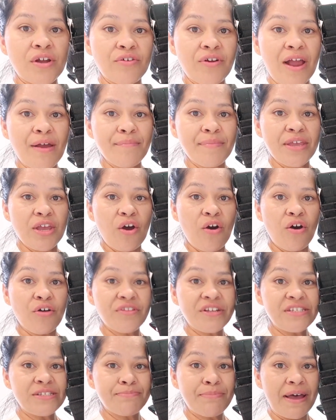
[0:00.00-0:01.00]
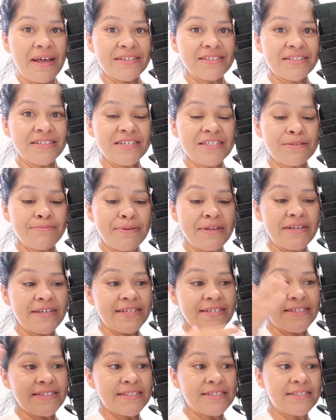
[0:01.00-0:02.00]
I grabbed me all these baskets
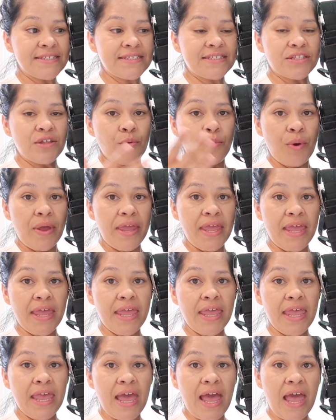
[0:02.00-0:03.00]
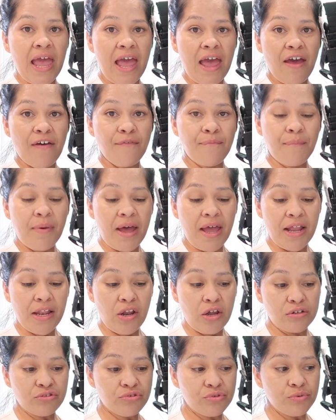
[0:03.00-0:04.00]
because the way I have my
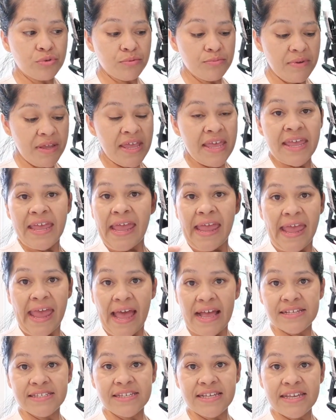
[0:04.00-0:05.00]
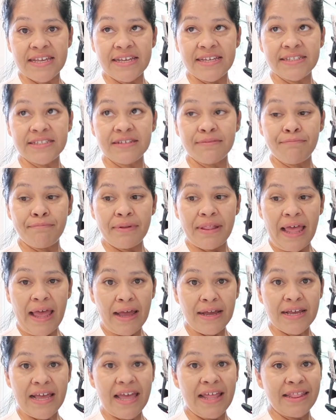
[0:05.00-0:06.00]
laundry room, it has a hint of
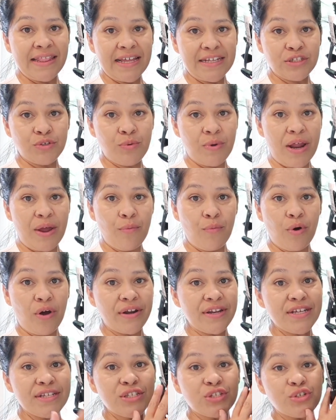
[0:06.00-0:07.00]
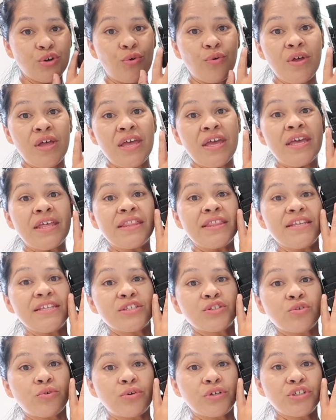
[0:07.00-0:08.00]
black, and that's what I wanted. So the
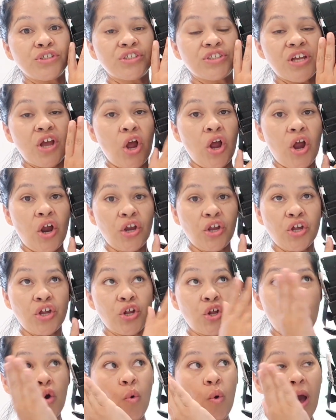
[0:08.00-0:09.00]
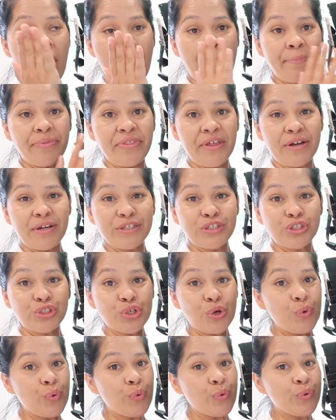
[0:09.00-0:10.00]
storage are gonna go up there.
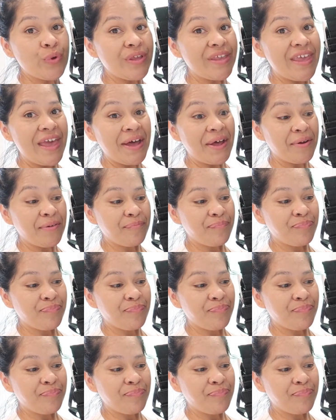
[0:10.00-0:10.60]
So yeah.